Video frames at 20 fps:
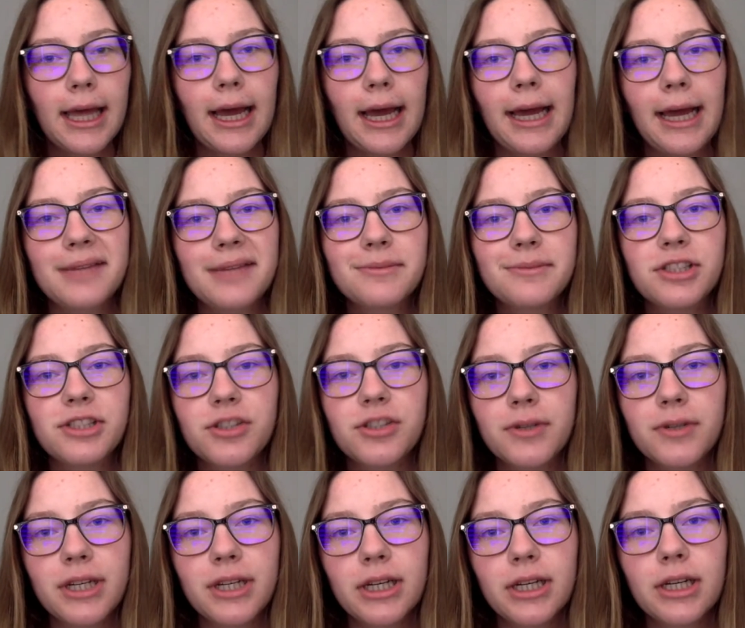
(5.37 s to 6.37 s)
I am a
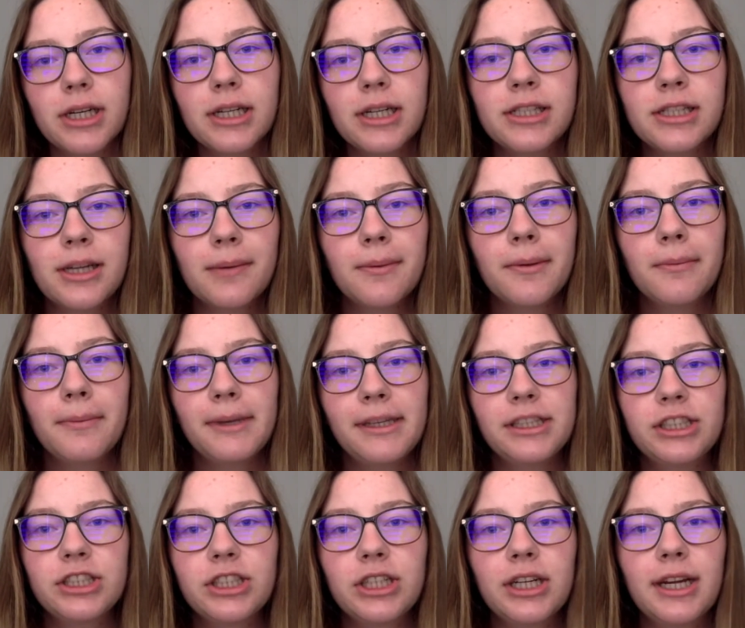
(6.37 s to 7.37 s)
junior, a double
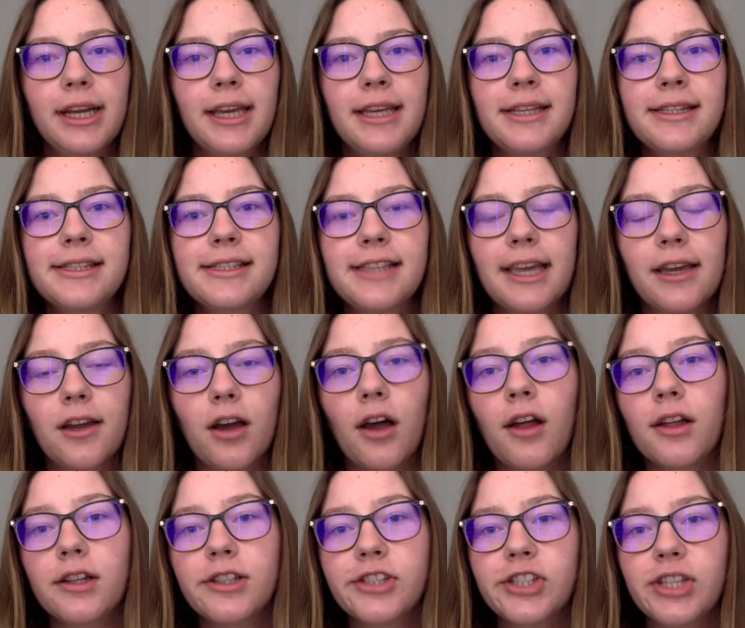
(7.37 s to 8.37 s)
major in
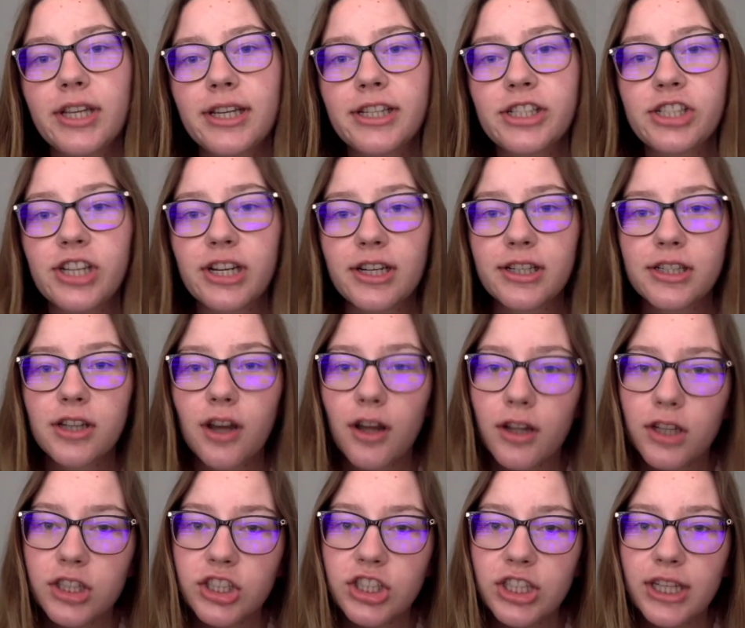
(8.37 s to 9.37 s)
psychology and
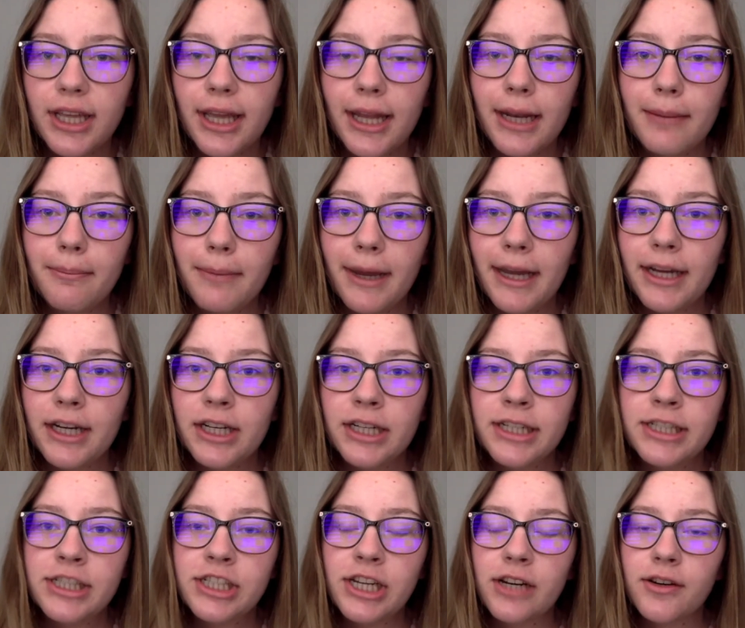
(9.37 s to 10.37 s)
gerontology, and a minor
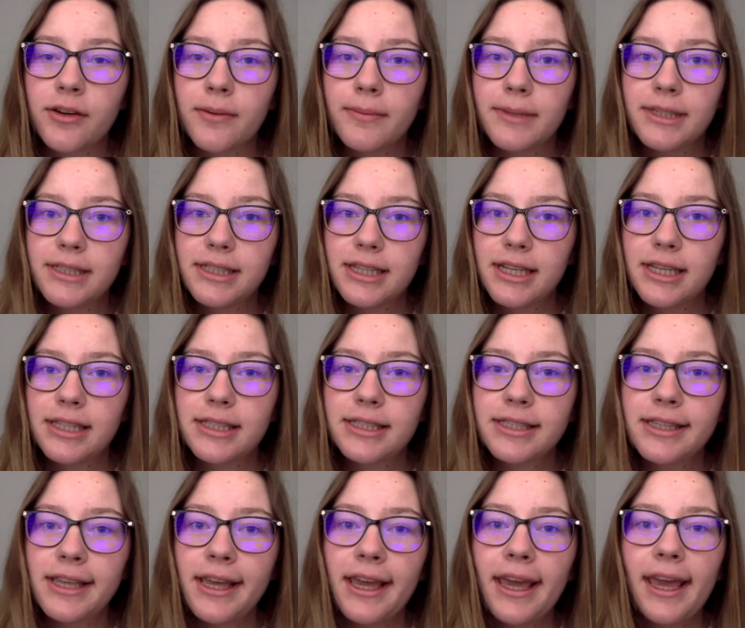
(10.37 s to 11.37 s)
in general business.
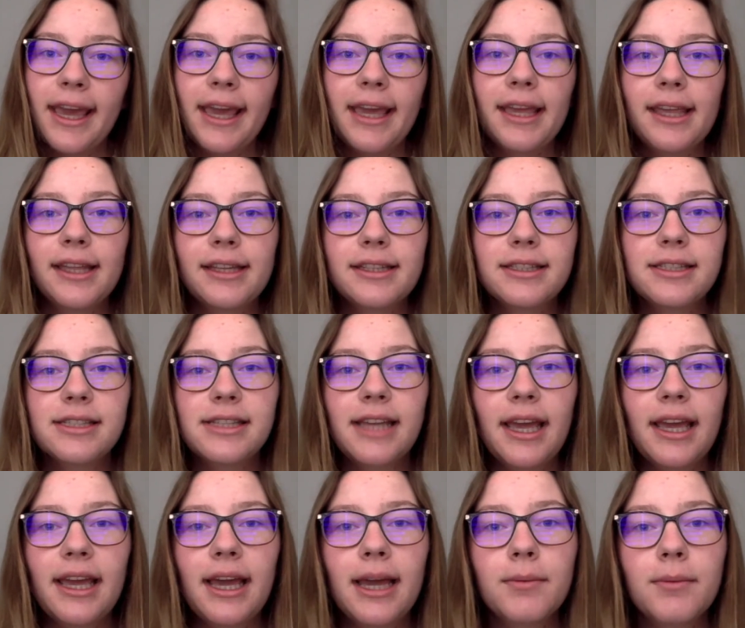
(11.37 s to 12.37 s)
And
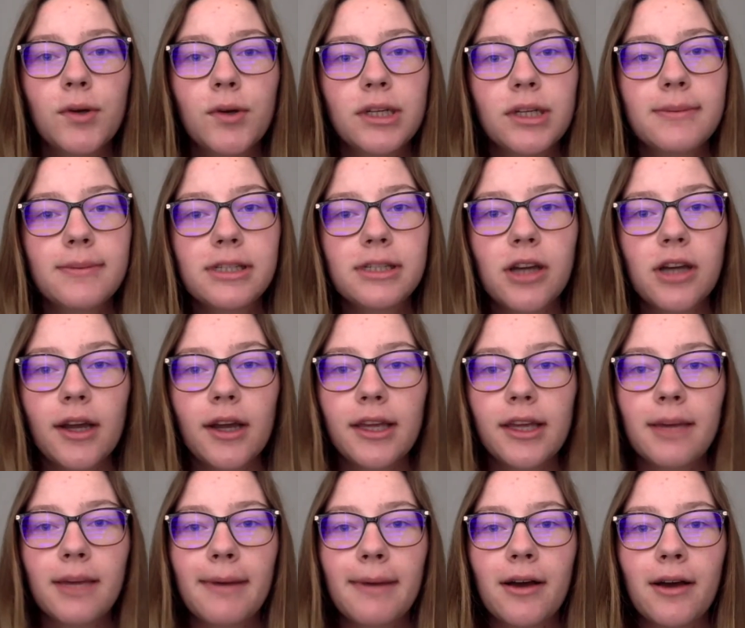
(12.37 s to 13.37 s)
today I'm going to be talking
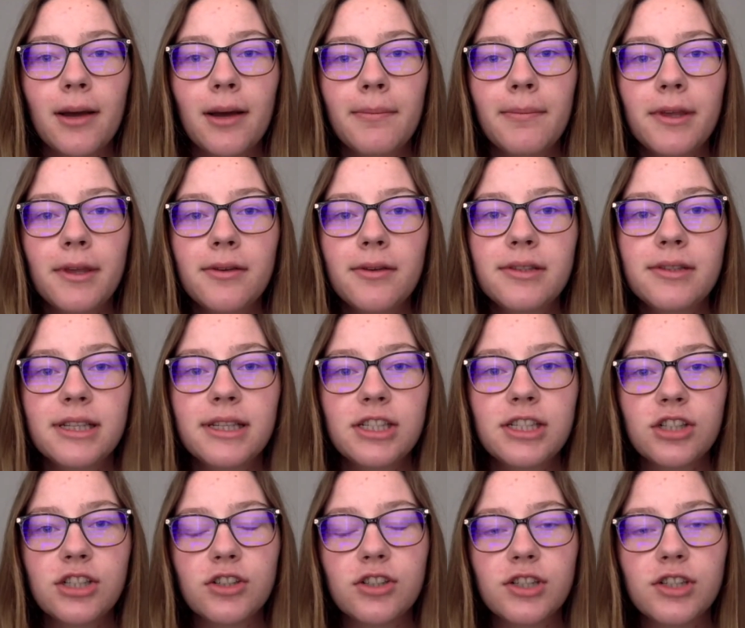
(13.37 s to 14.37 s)
about abuse in
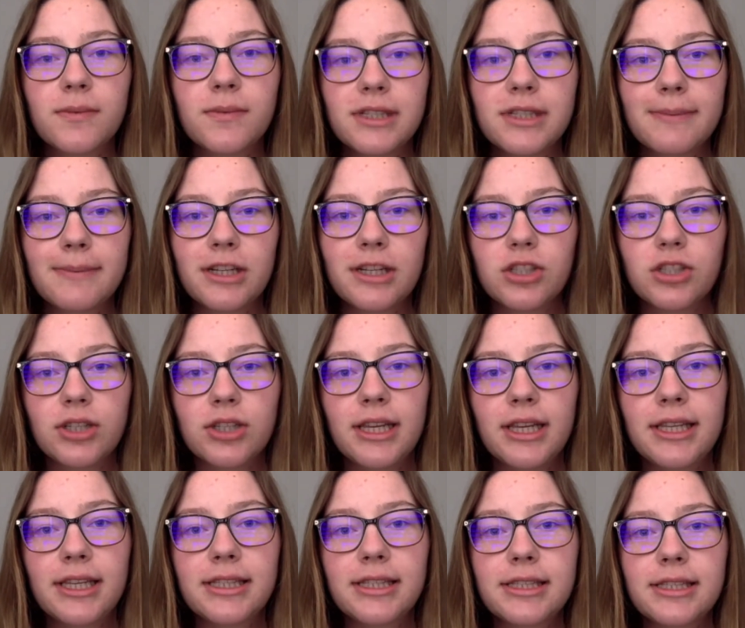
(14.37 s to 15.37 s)
children with special
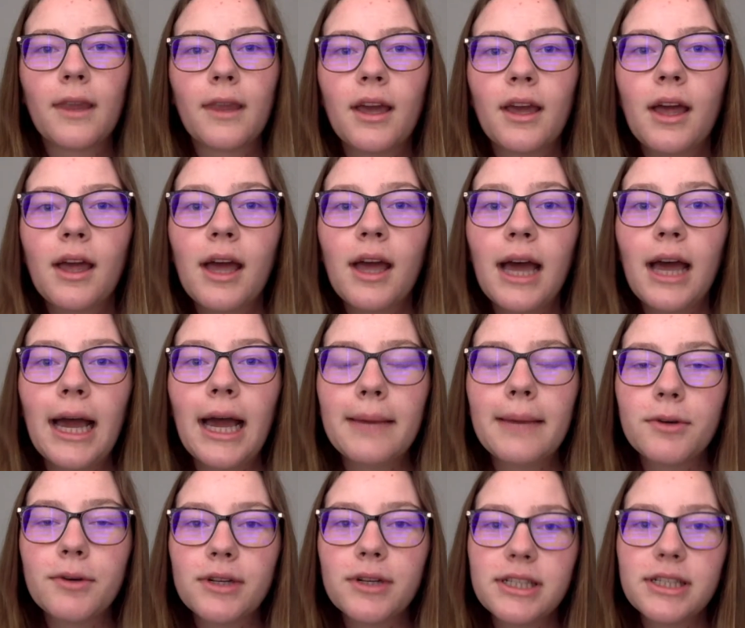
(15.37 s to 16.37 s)
needs. I'm
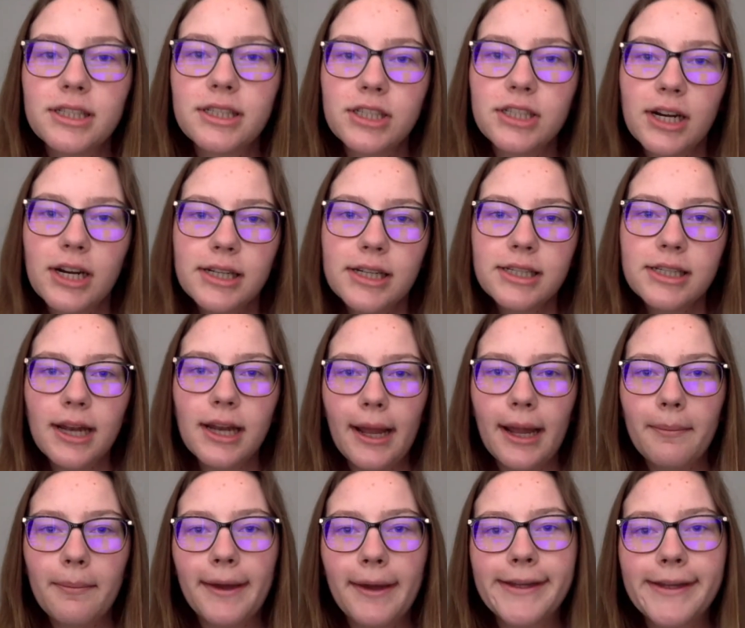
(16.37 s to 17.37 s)
going to start today
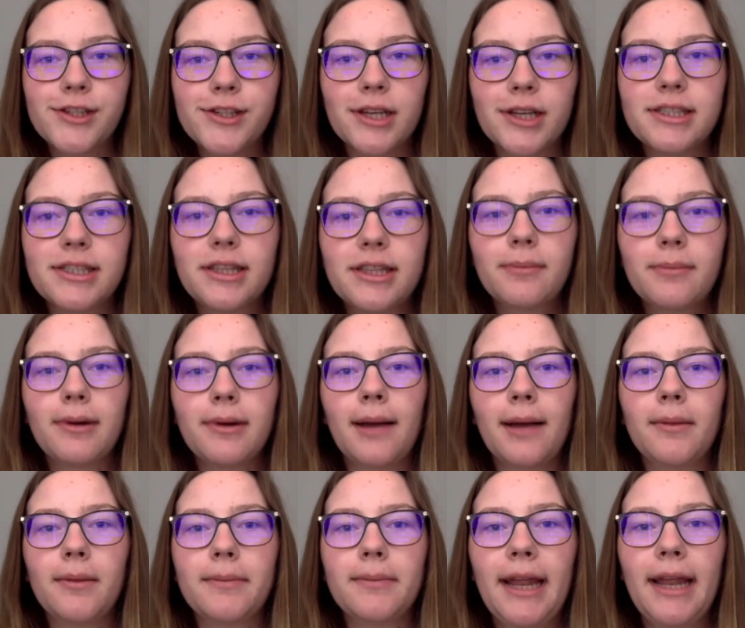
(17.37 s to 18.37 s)
by addressing the
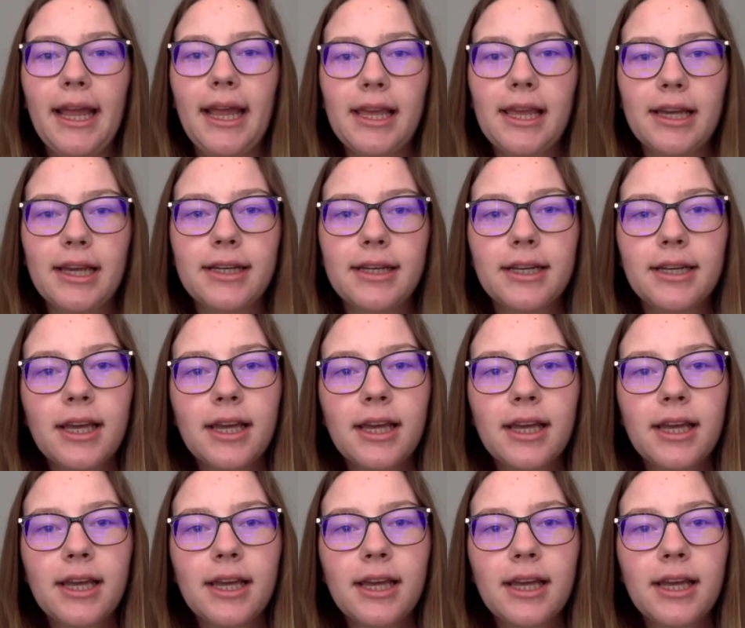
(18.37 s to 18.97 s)
problem at hand.